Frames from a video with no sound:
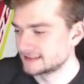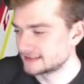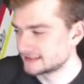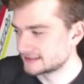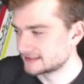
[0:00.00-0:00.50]

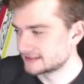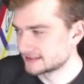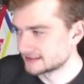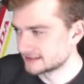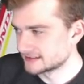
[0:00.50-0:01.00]

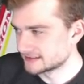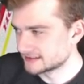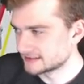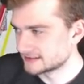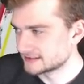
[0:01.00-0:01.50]

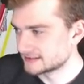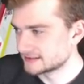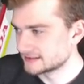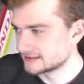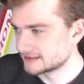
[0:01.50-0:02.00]

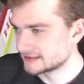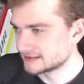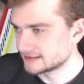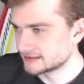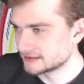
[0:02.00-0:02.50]

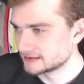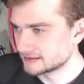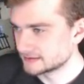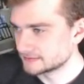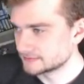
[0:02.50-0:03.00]

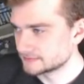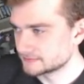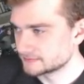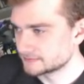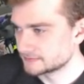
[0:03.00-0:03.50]

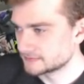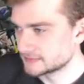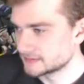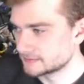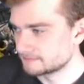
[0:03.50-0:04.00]

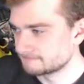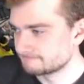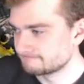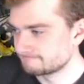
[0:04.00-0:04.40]
(silence)